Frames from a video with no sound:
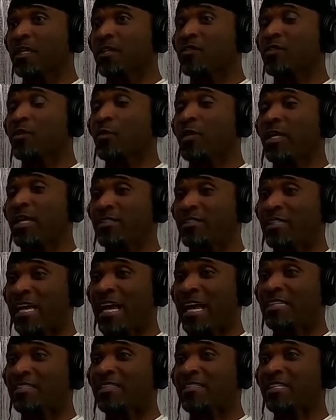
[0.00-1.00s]
to whereas
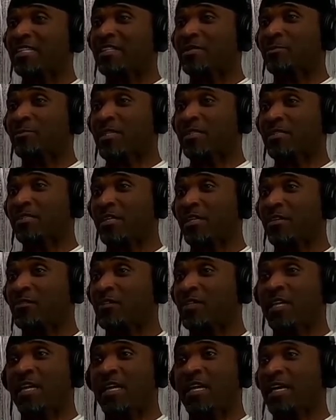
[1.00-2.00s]
I said to myself,
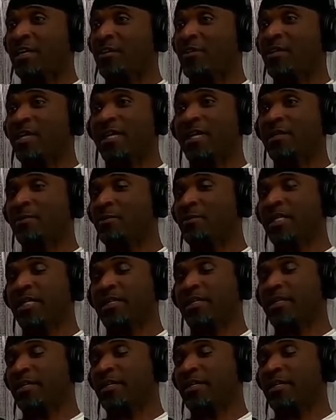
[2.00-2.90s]
I don't, I didn't make